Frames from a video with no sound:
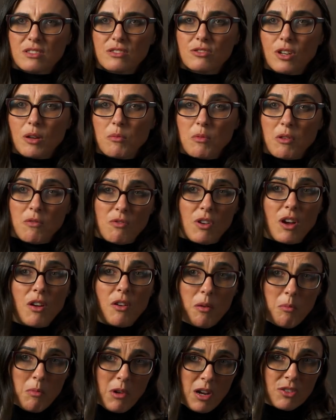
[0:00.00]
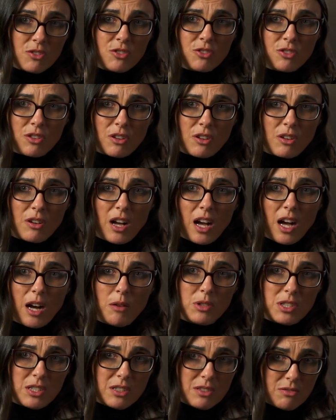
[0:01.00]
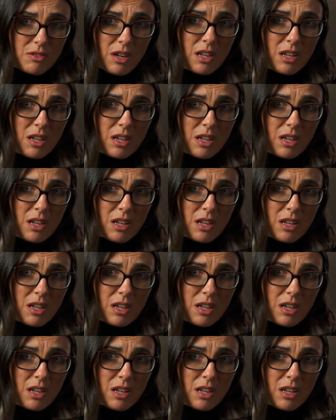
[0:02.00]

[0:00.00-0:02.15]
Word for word: determine very much uh, how it is